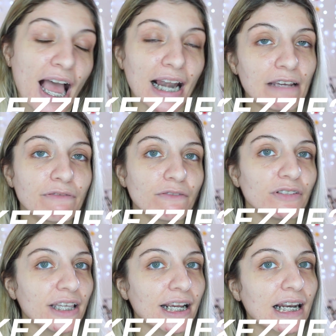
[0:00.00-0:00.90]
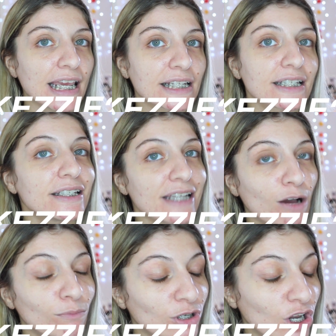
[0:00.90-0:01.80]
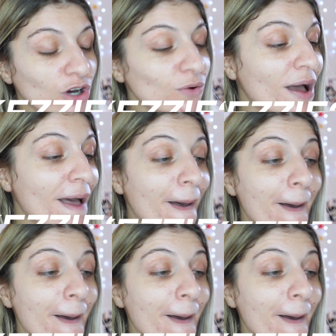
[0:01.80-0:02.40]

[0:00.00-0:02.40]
I'll leave everything linked down below.